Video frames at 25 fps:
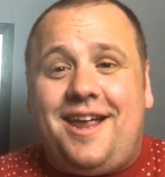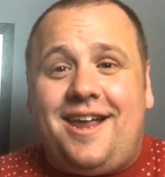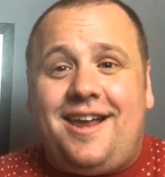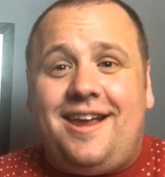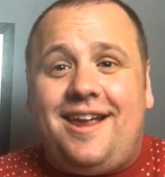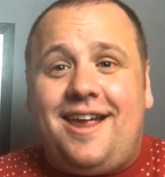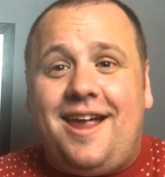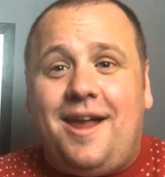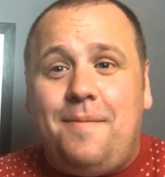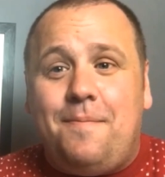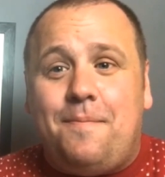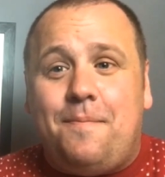
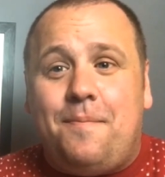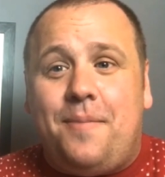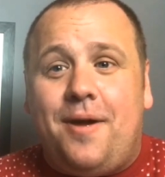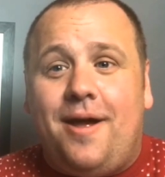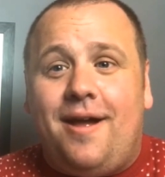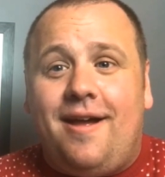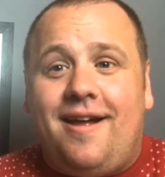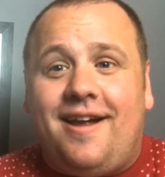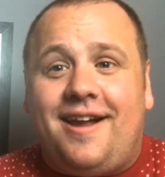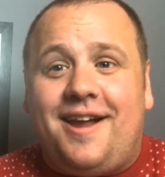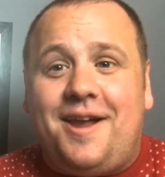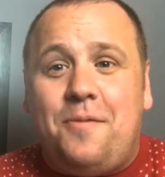keep
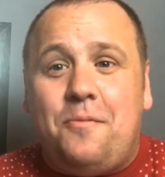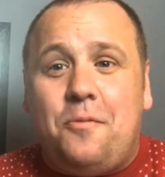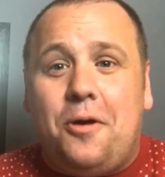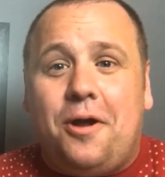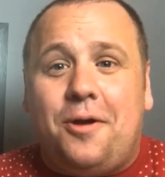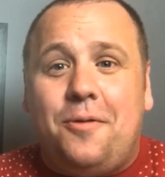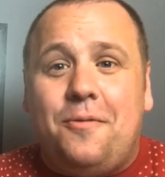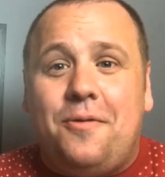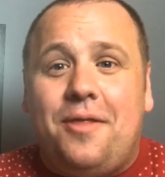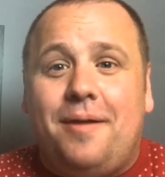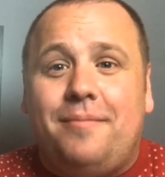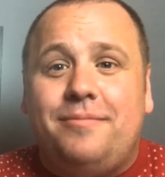working
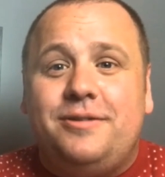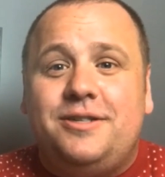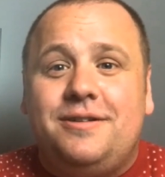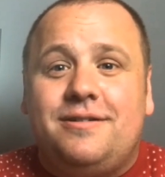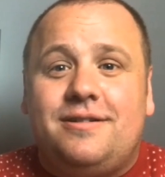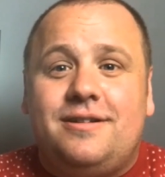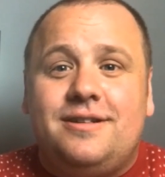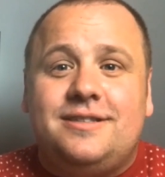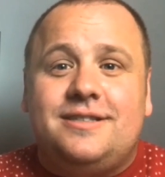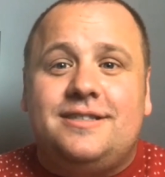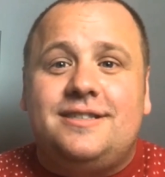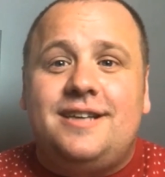with them too,
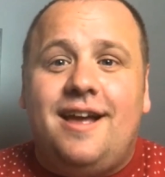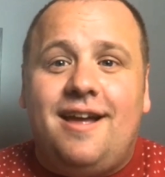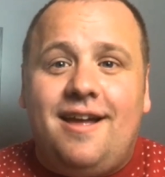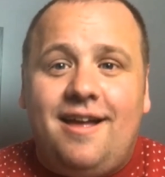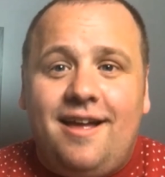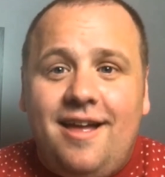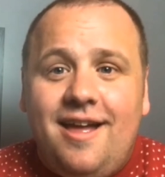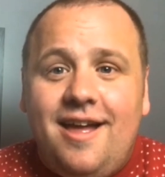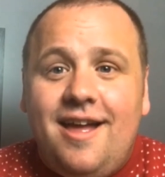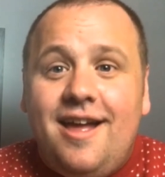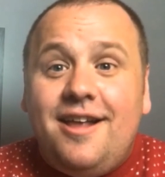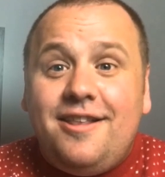because
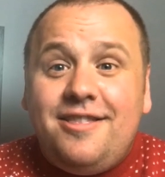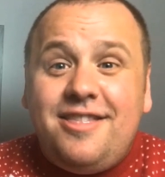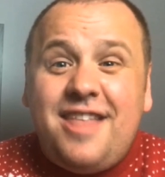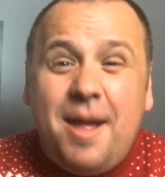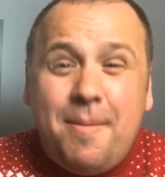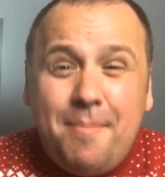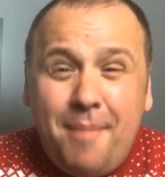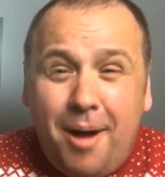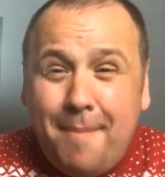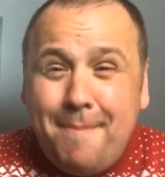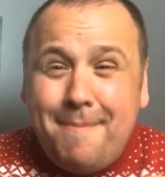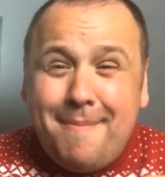they're
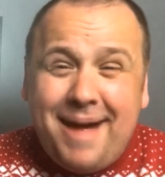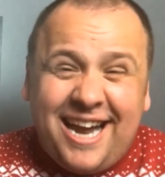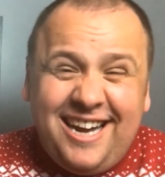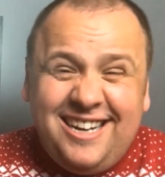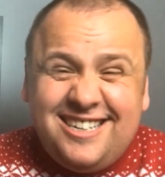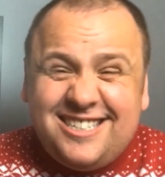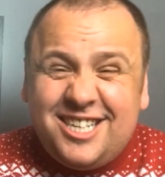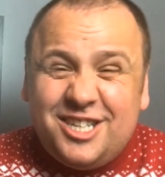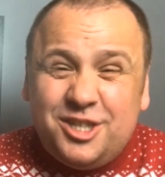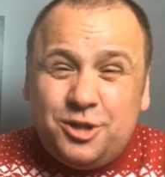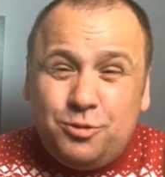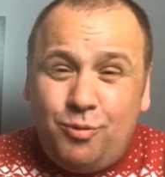my
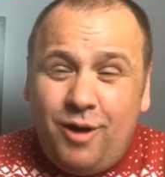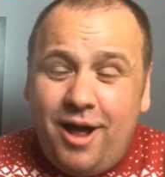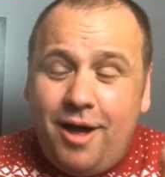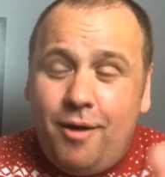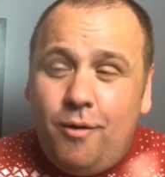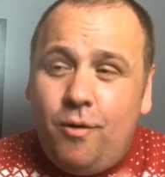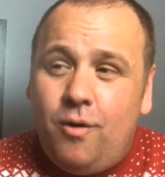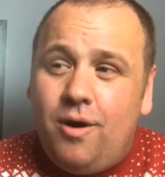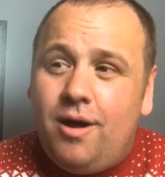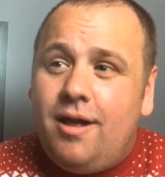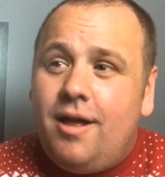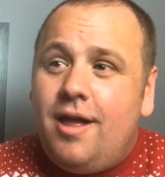mates as
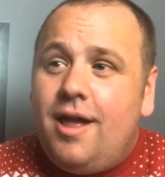well.